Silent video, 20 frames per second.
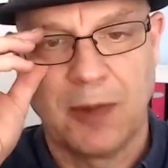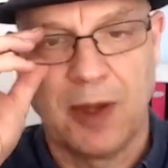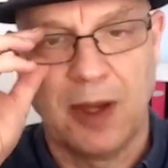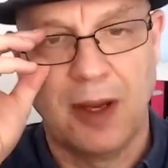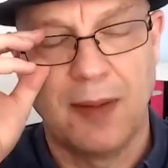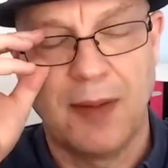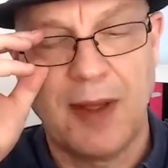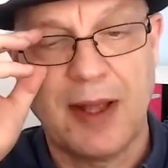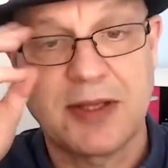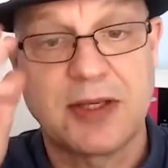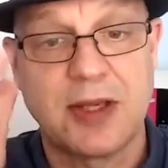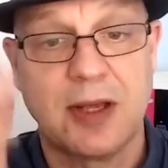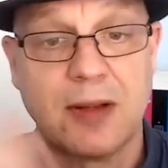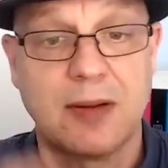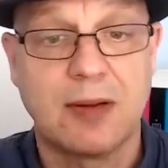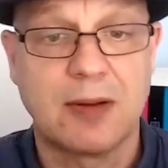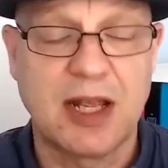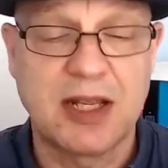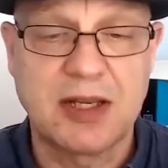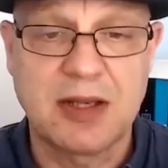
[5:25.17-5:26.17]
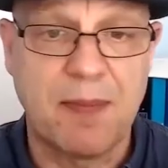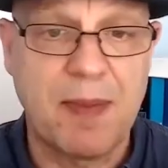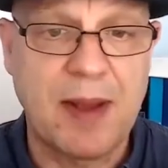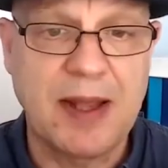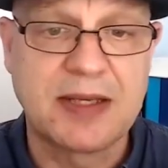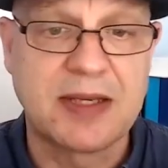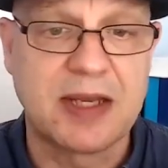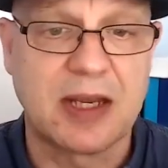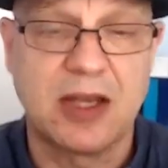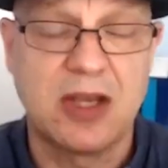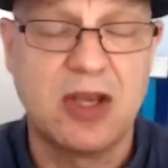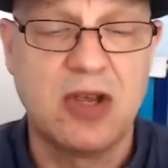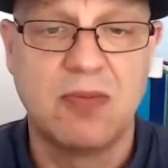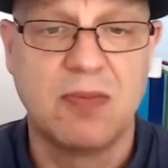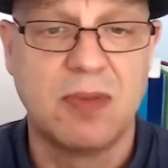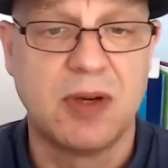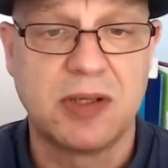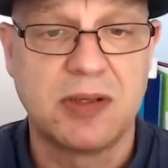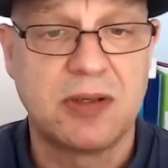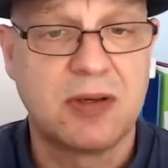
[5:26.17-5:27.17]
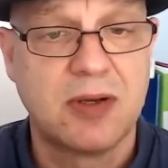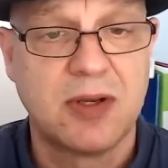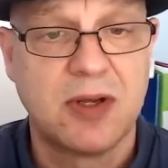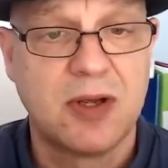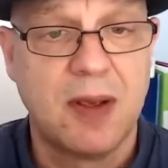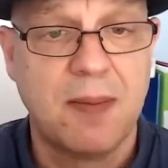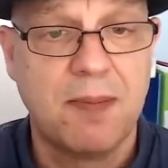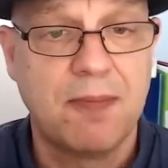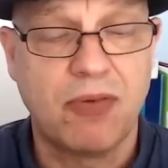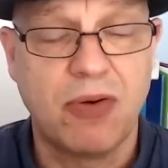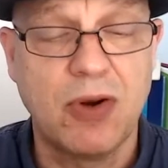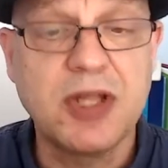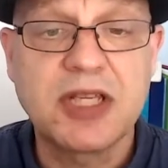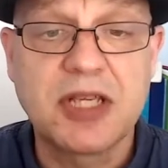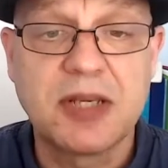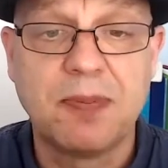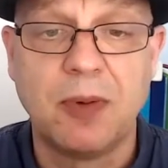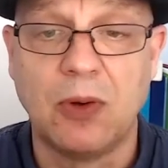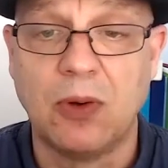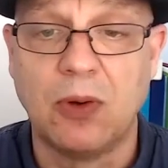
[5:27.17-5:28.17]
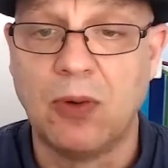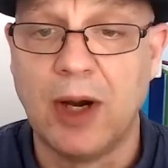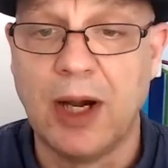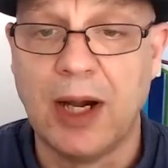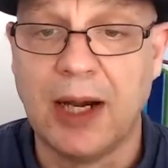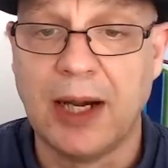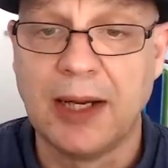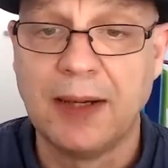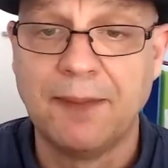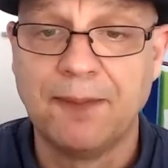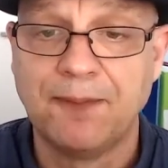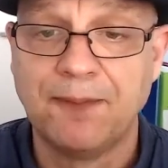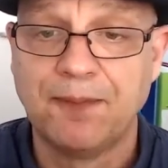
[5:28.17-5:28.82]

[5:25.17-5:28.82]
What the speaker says: It's a basic human principle, really.